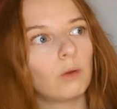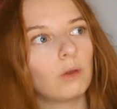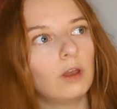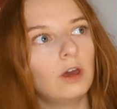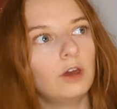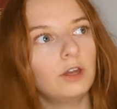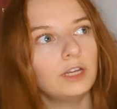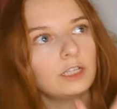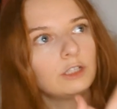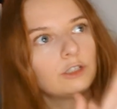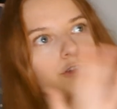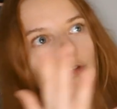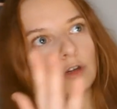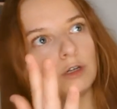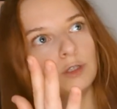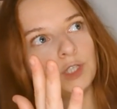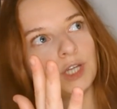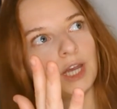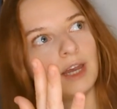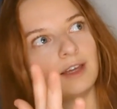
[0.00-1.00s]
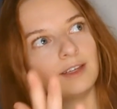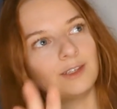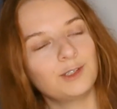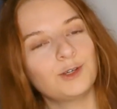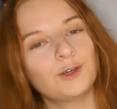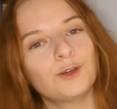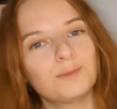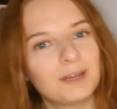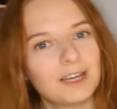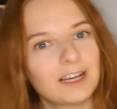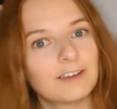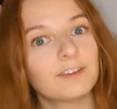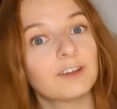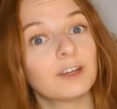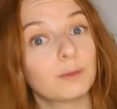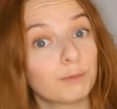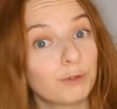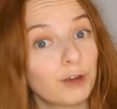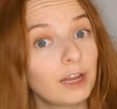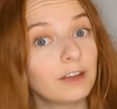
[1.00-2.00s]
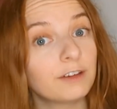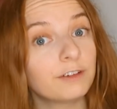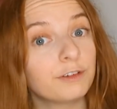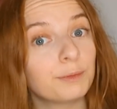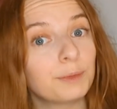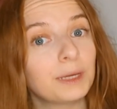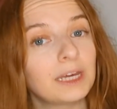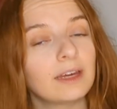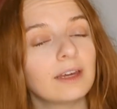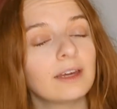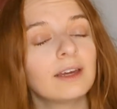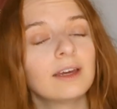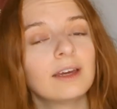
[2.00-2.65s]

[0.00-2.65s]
learning to crochet is too big of an umbrella for me,